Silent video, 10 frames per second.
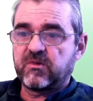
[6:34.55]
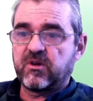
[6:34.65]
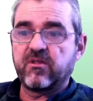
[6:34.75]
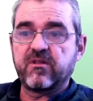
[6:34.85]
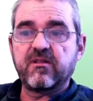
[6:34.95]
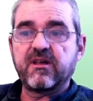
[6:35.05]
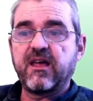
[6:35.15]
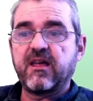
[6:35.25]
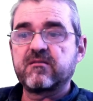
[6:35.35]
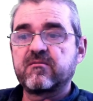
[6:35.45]
On the other
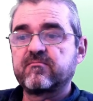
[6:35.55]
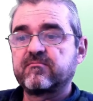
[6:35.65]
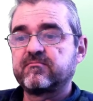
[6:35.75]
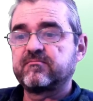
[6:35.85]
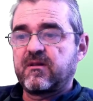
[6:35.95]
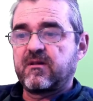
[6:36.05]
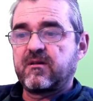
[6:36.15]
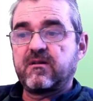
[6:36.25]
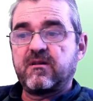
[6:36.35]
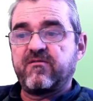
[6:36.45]
hand,
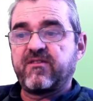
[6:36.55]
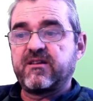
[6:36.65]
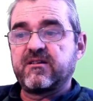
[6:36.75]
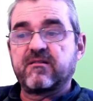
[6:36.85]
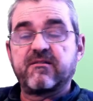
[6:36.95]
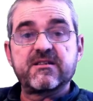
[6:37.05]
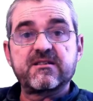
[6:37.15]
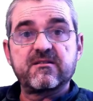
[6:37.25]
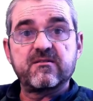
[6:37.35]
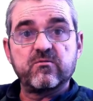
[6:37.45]
if I increase